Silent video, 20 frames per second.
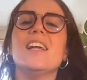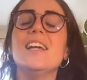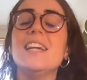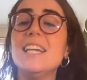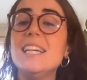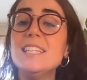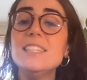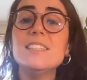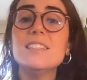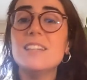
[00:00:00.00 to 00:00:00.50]

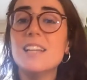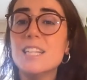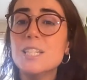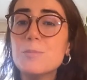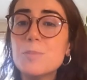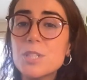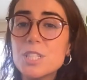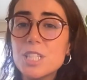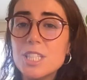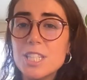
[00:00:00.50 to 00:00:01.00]
In today's
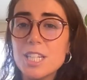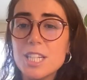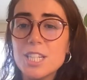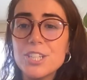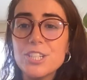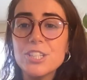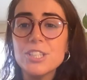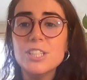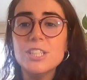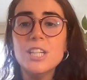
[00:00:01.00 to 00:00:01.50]

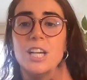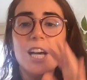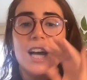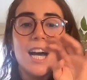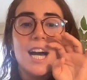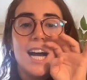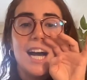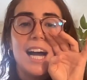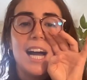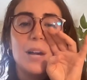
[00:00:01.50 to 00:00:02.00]
presentation,
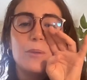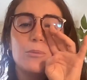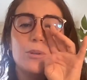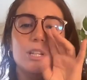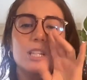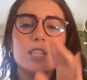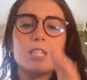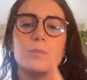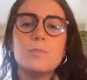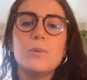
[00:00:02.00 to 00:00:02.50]
I will
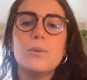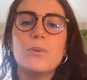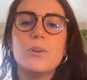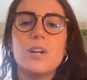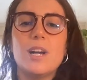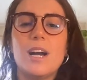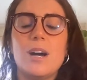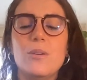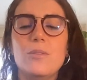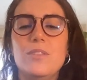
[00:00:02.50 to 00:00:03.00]
explore
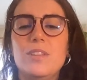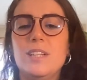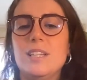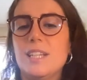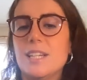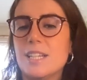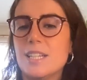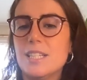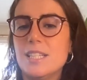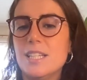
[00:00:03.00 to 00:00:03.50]
how the
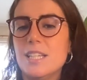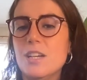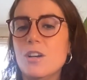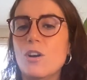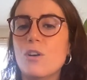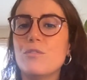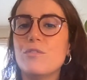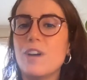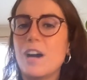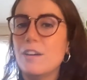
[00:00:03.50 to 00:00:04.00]
legacy
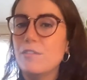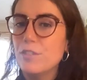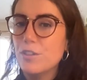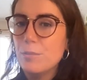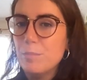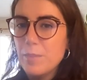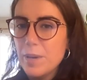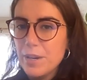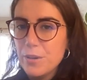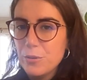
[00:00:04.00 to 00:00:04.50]
of
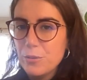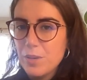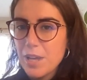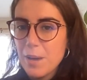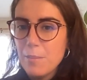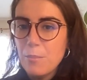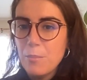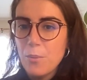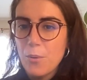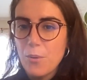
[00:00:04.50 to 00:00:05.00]

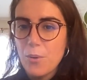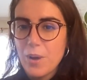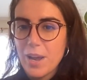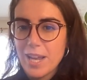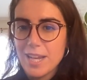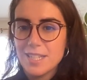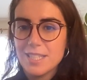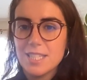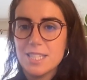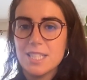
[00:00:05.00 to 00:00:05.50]
Afro-Peruvian poet,